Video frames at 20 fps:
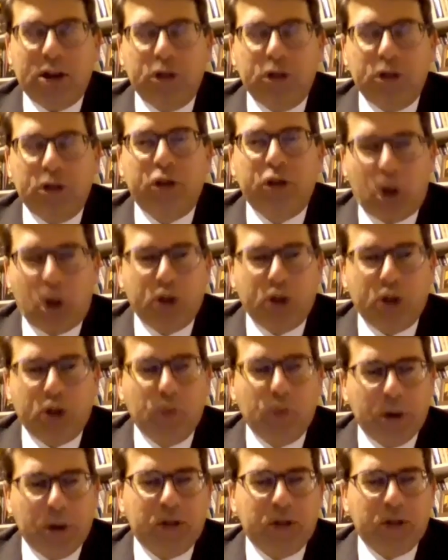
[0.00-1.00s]
start to
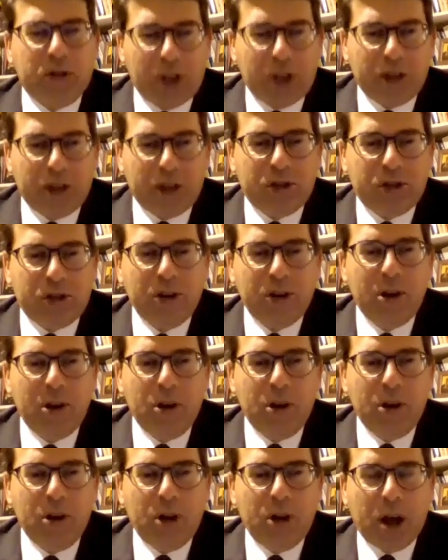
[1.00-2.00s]
reassess
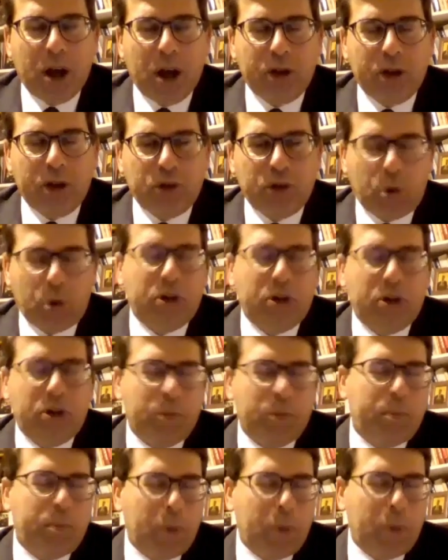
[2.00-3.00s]

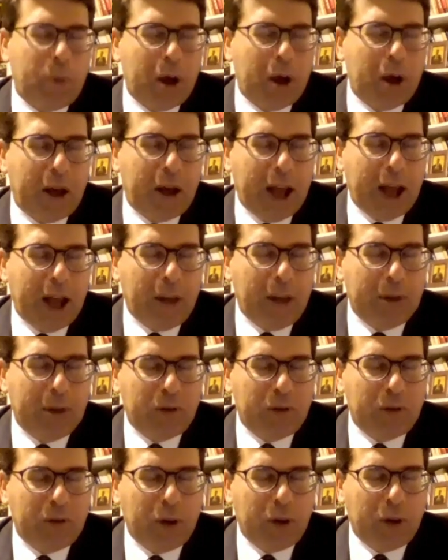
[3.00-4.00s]
sourcing key elements
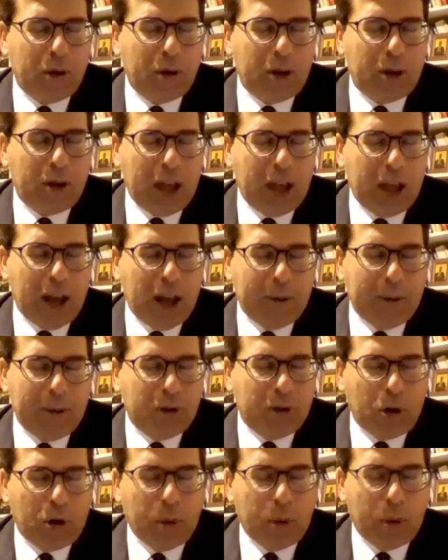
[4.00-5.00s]
of their
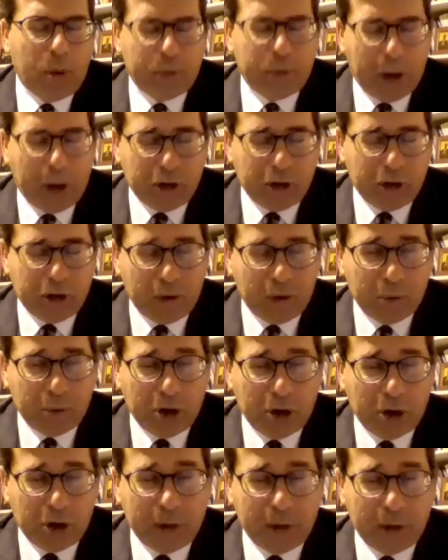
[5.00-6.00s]
global supply chain from China.